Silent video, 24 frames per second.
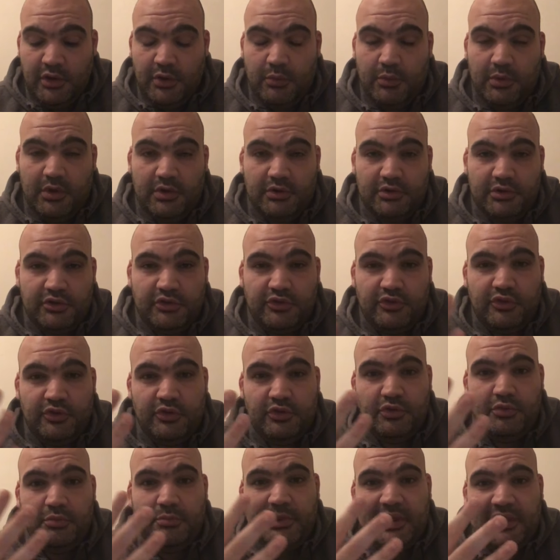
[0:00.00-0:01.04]
While the
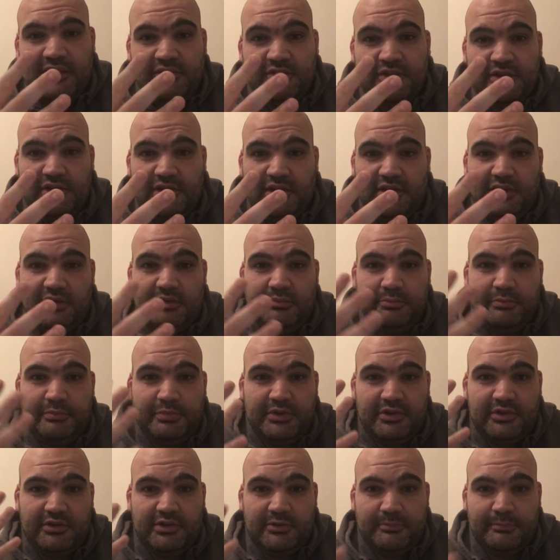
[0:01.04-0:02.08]
two masculine
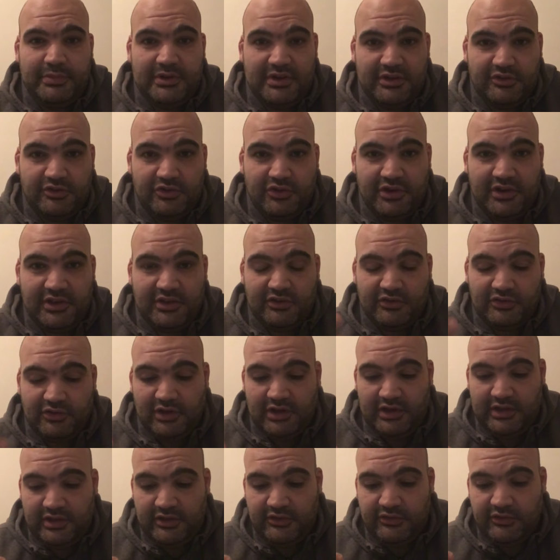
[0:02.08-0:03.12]
Platonic
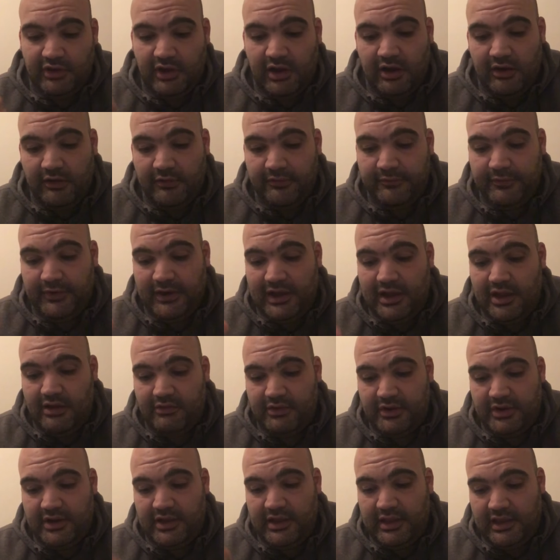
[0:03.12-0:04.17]
solids are fire
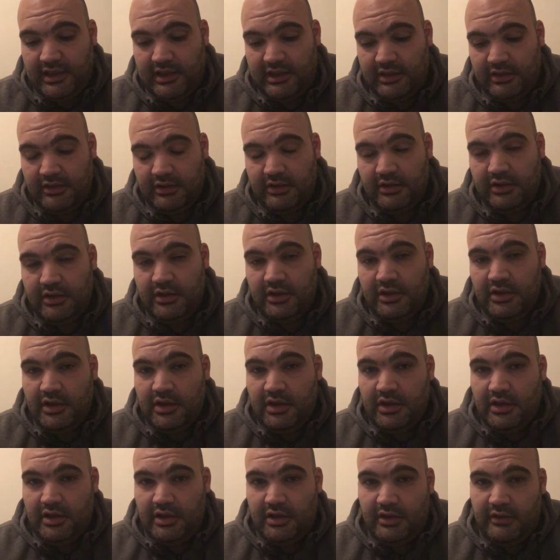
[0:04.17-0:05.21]
and air.
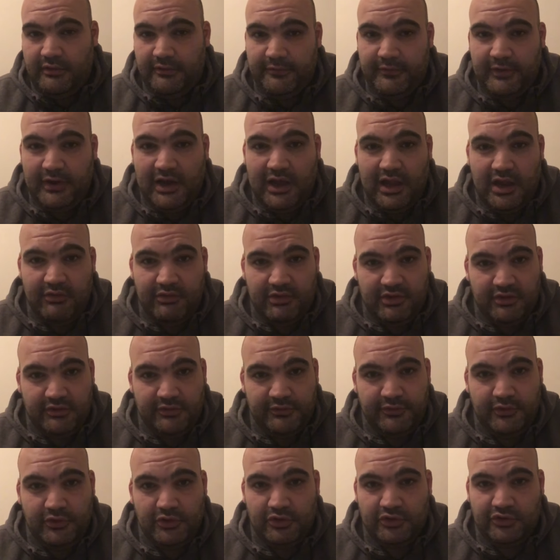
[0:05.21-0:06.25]
Fire is
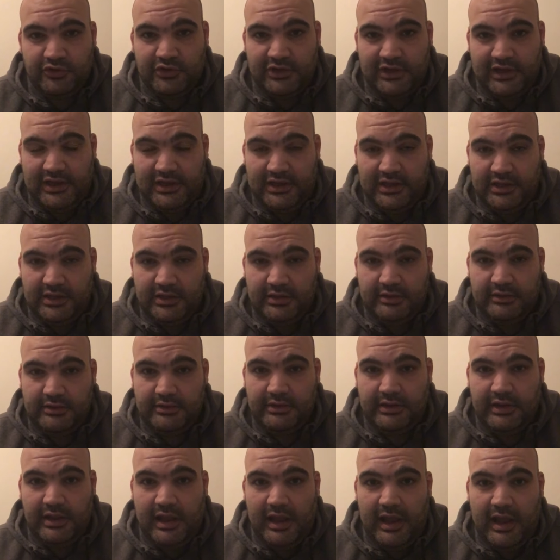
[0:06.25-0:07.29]
4-sided
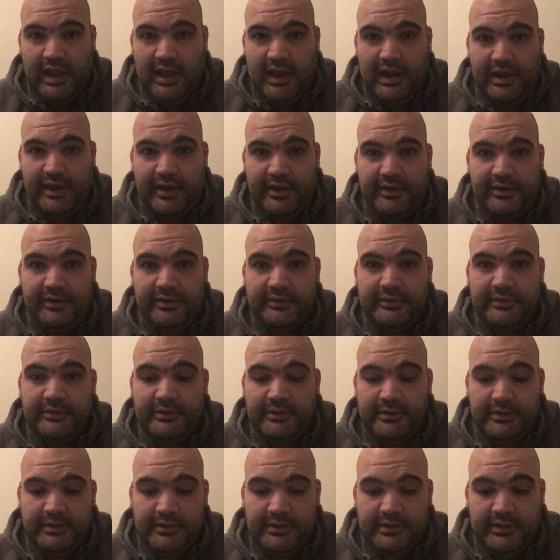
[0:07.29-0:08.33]
and
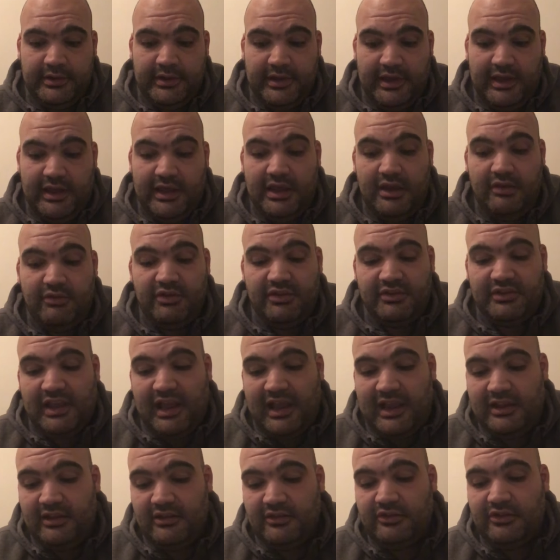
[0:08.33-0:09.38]
air is
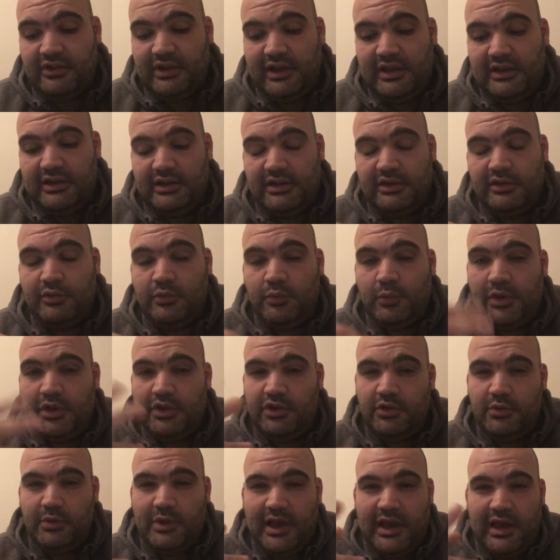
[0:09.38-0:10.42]
8-sided. When
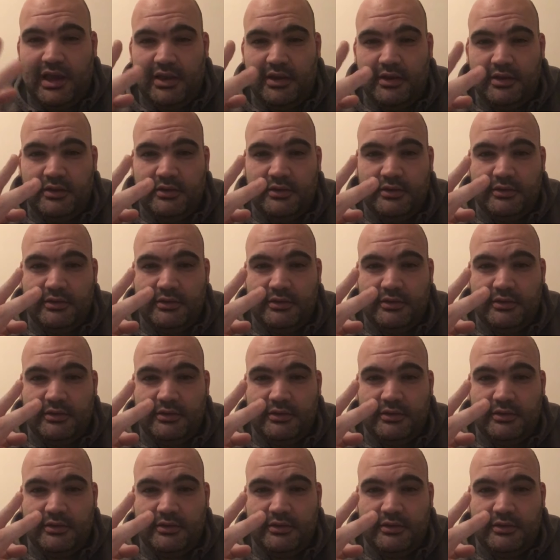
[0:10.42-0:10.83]
you add